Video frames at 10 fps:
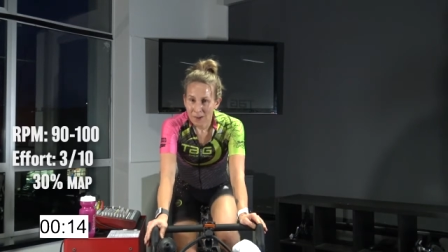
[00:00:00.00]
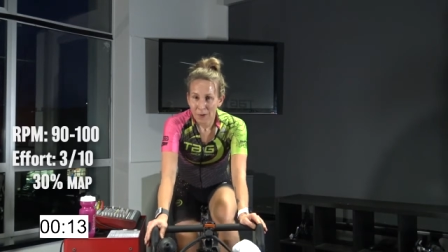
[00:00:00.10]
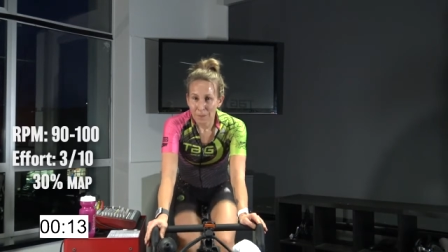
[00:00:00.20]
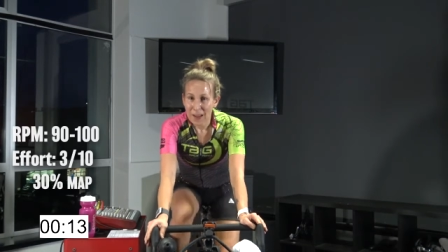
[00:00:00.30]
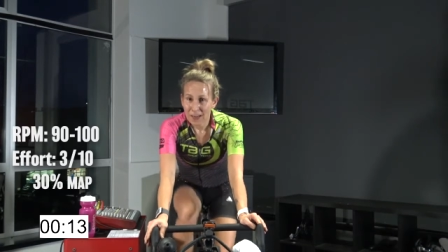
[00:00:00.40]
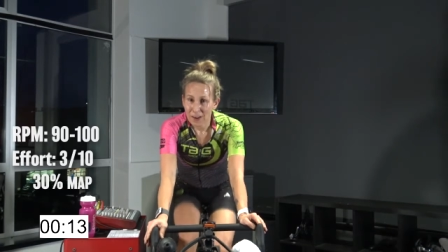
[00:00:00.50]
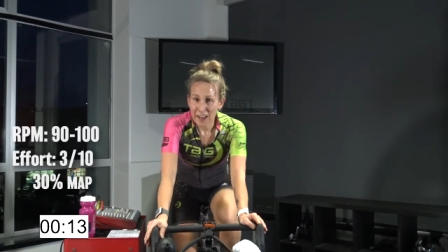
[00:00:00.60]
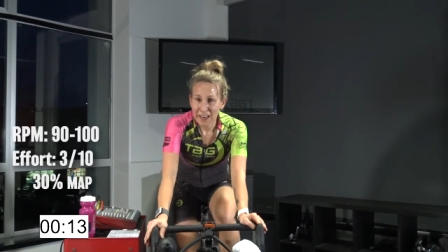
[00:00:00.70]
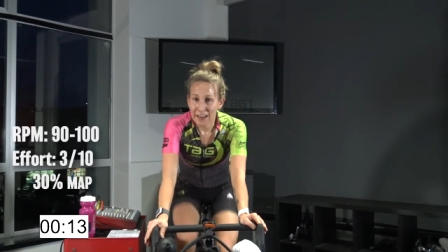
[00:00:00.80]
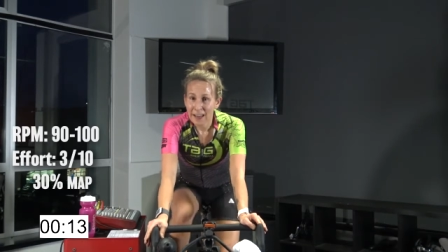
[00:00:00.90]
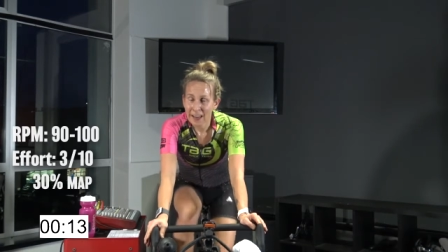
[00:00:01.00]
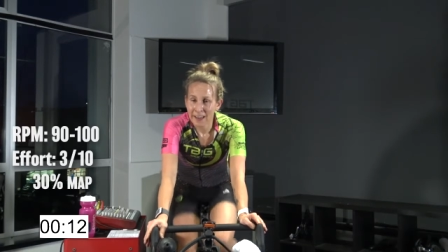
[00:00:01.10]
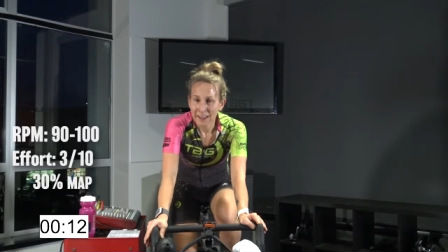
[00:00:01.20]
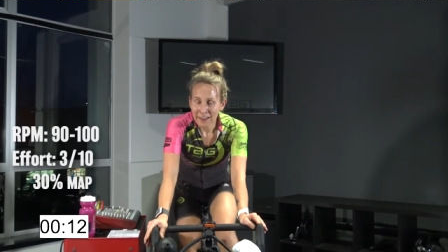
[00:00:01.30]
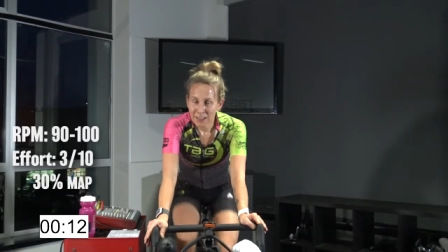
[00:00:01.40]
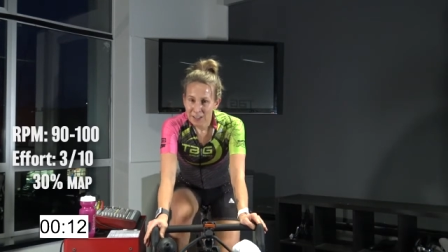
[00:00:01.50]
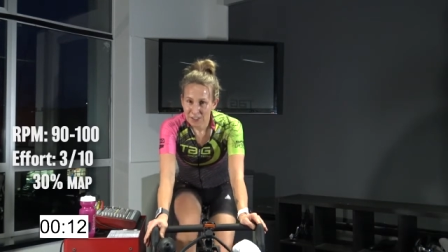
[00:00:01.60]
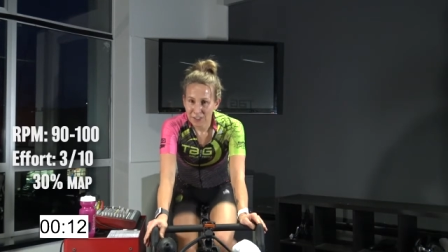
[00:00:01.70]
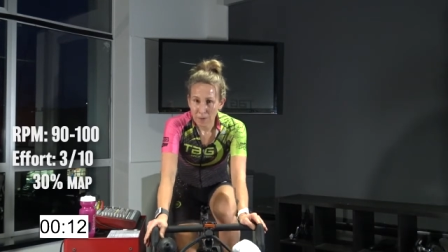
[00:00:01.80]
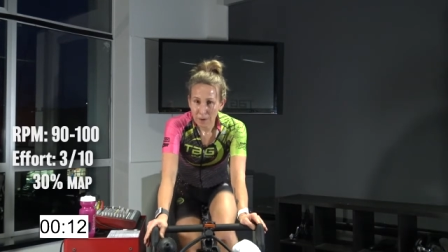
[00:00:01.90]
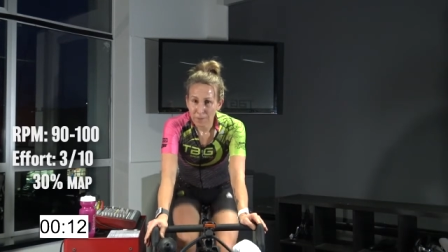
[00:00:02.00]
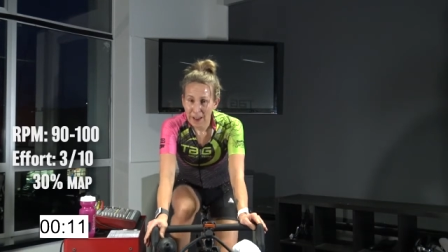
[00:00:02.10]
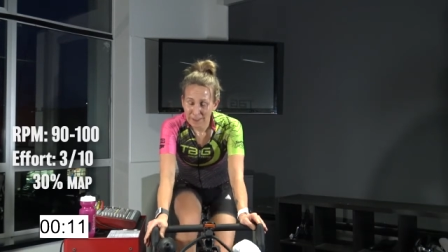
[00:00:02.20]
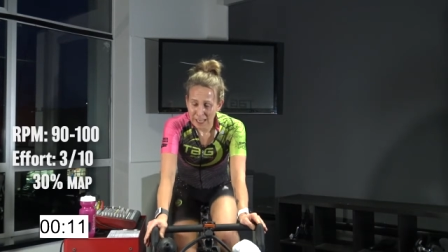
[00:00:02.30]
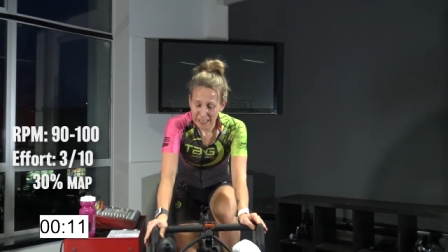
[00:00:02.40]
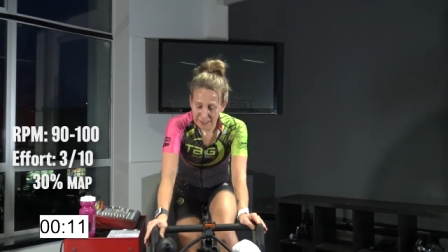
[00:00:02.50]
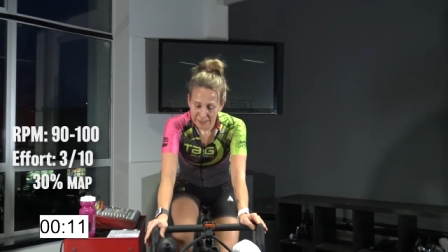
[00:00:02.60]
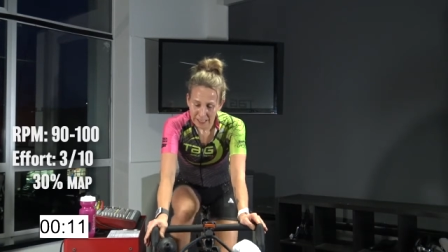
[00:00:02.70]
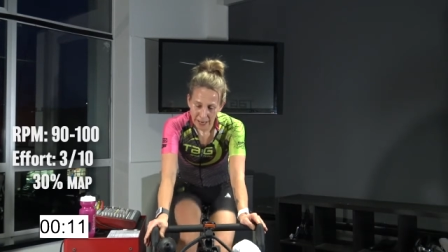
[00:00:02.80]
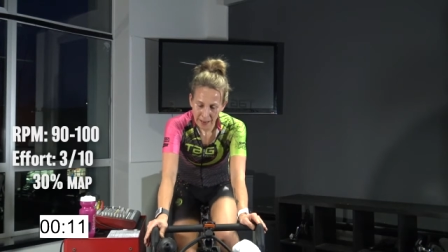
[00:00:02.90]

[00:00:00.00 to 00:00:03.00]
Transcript: We're back on in just over 5 seconds.